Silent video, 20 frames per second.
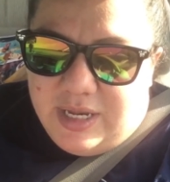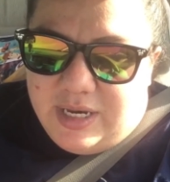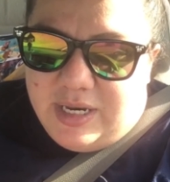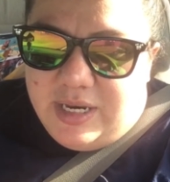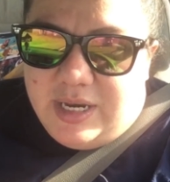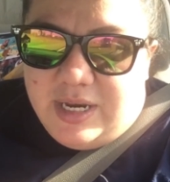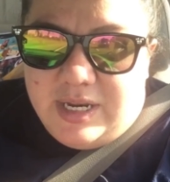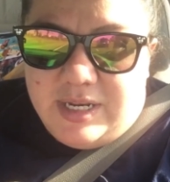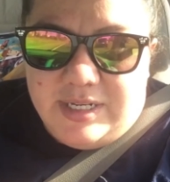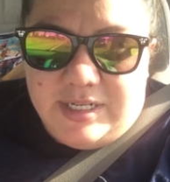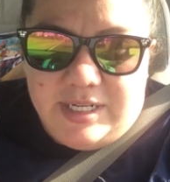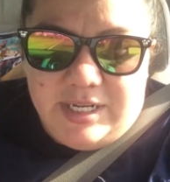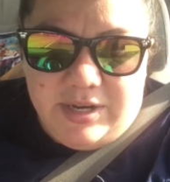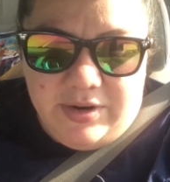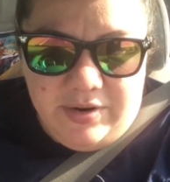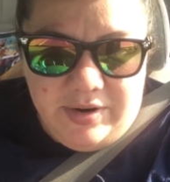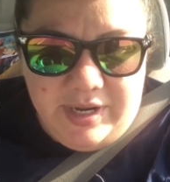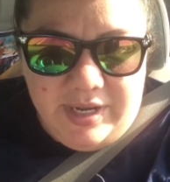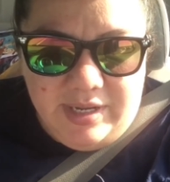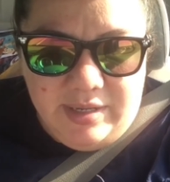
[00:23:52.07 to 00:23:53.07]

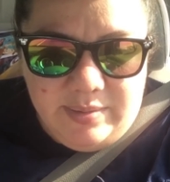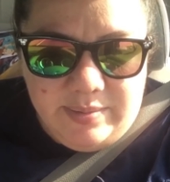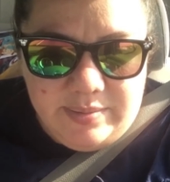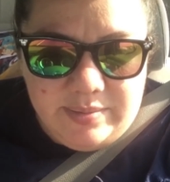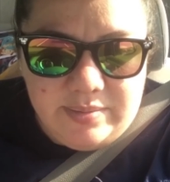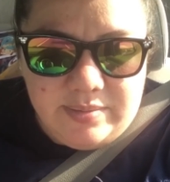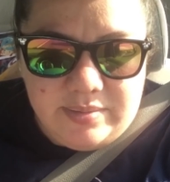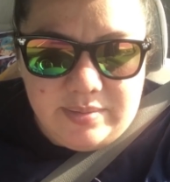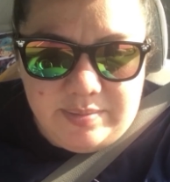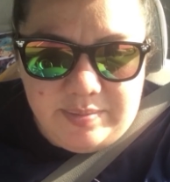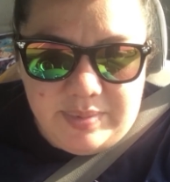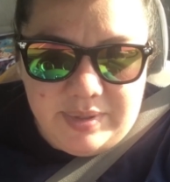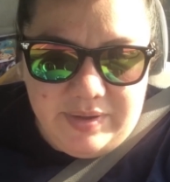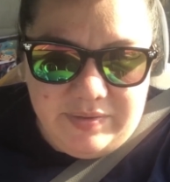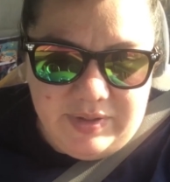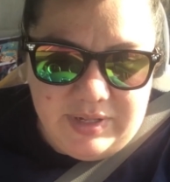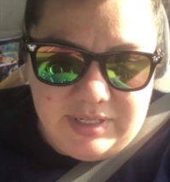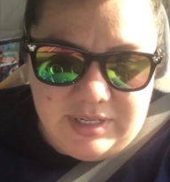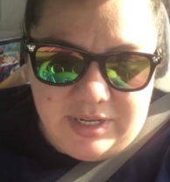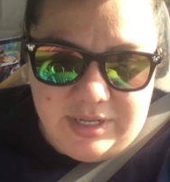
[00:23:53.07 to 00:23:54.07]
Neytiri, I
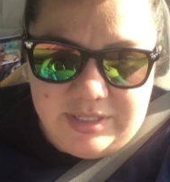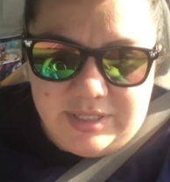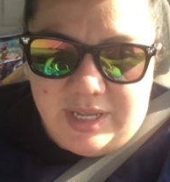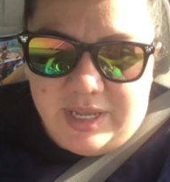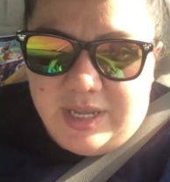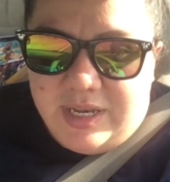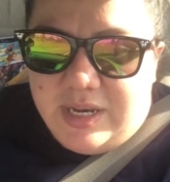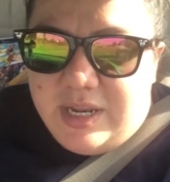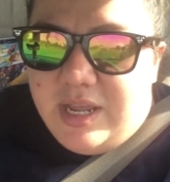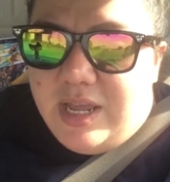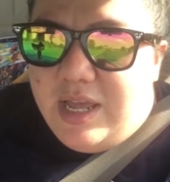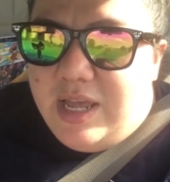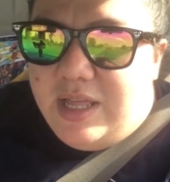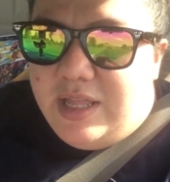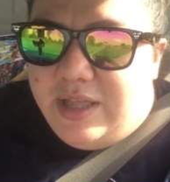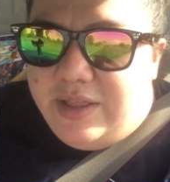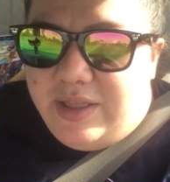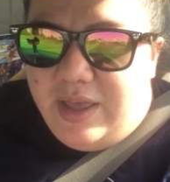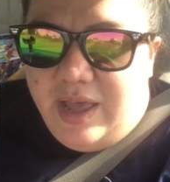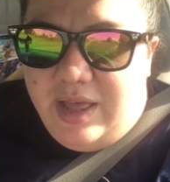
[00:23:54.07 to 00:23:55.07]
believe that's how you say it.
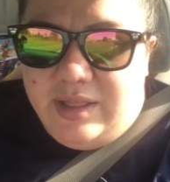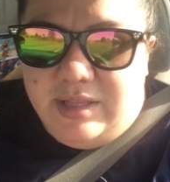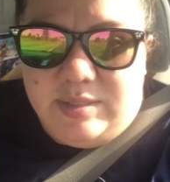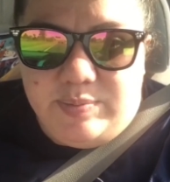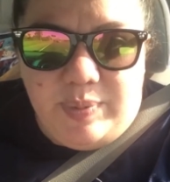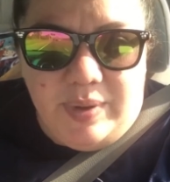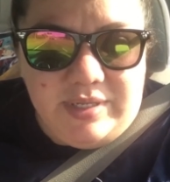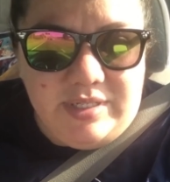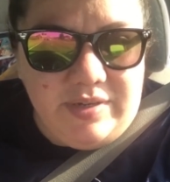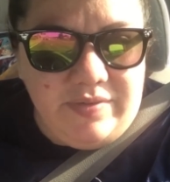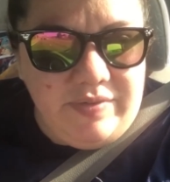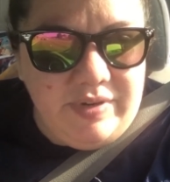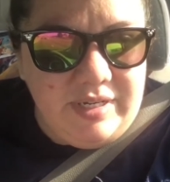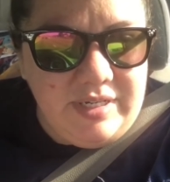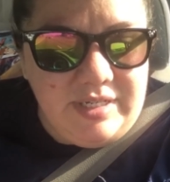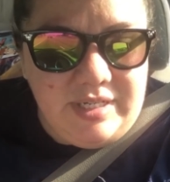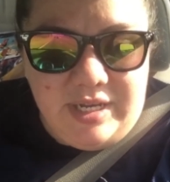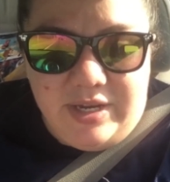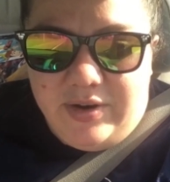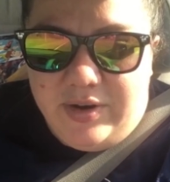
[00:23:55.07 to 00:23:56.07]
Now, they had this bust of
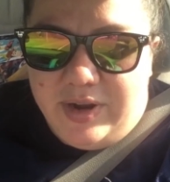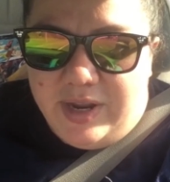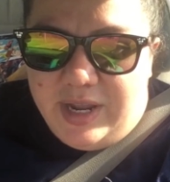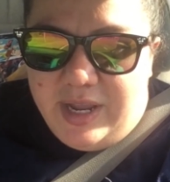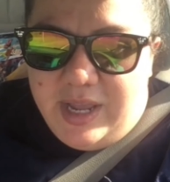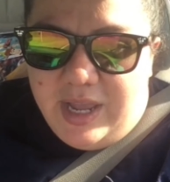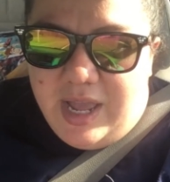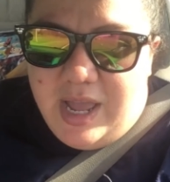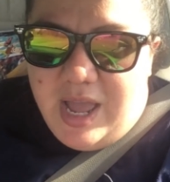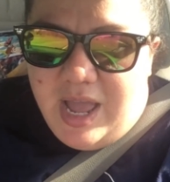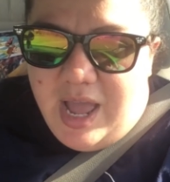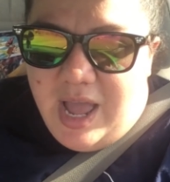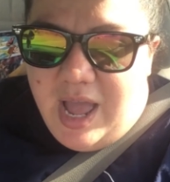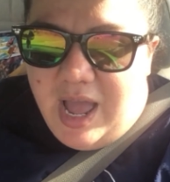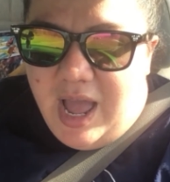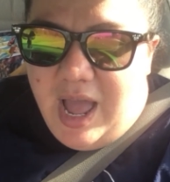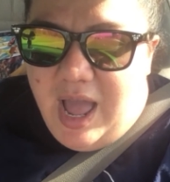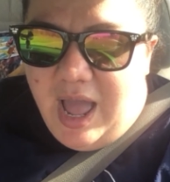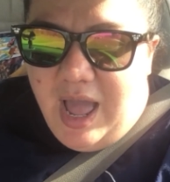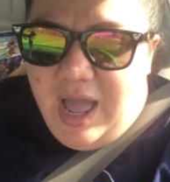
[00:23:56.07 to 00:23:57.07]
Neytiri,
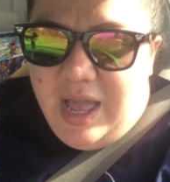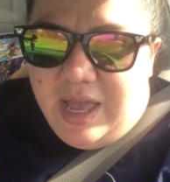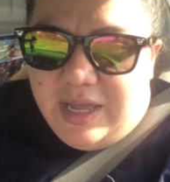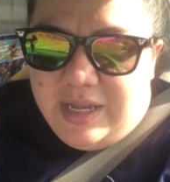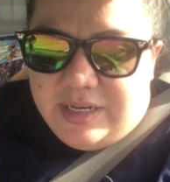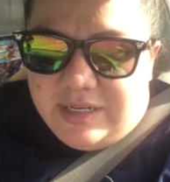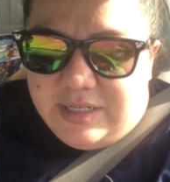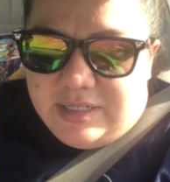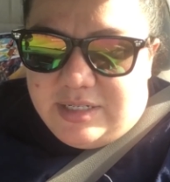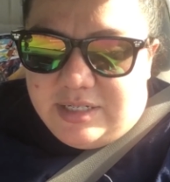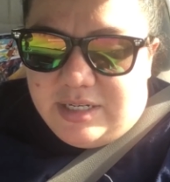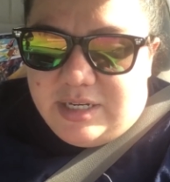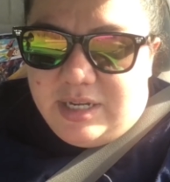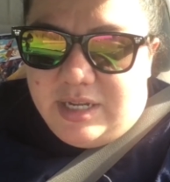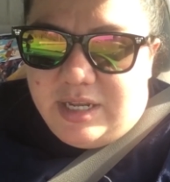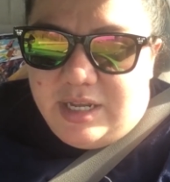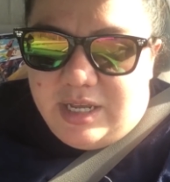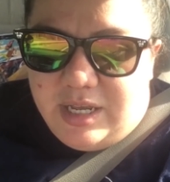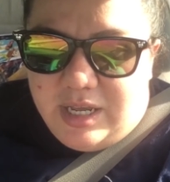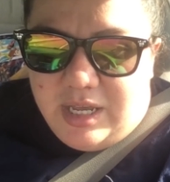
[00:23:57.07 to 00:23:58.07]
and
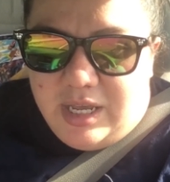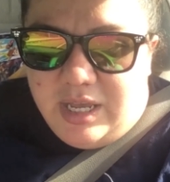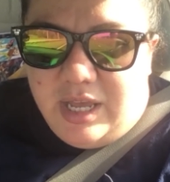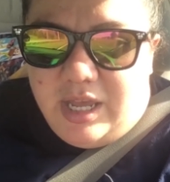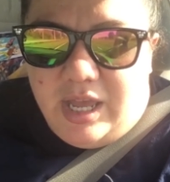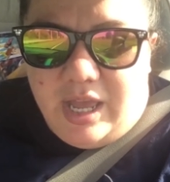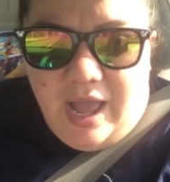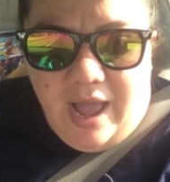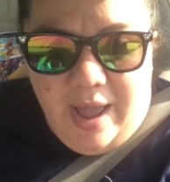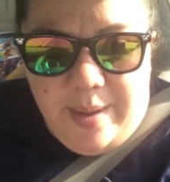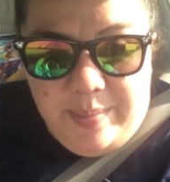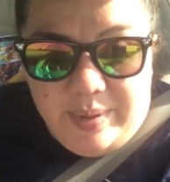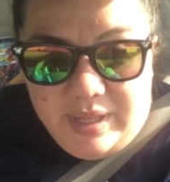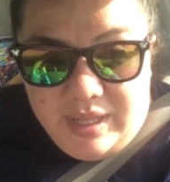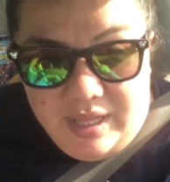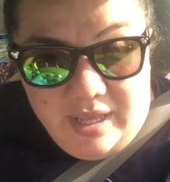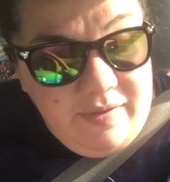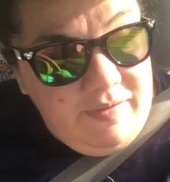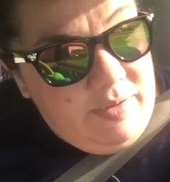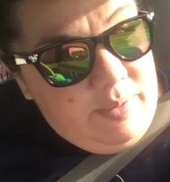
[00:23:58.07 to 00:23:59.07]
I
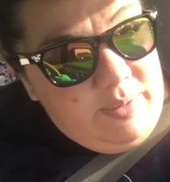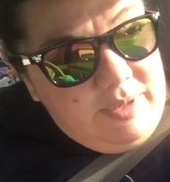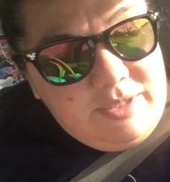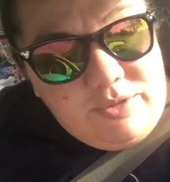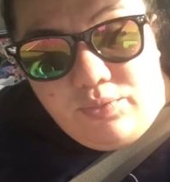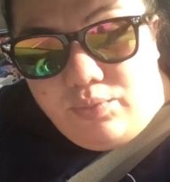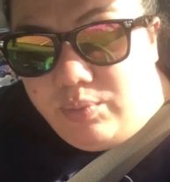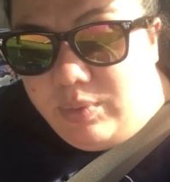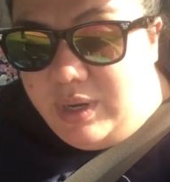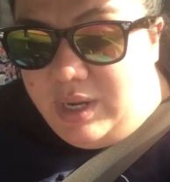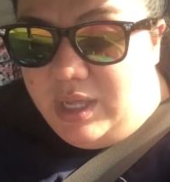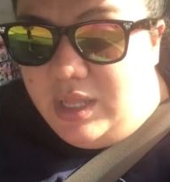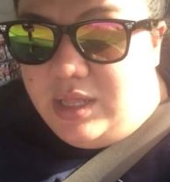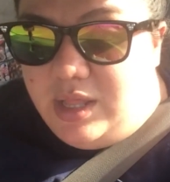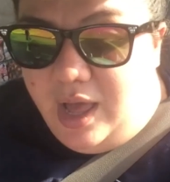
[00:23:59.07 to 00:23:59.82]
believe it was real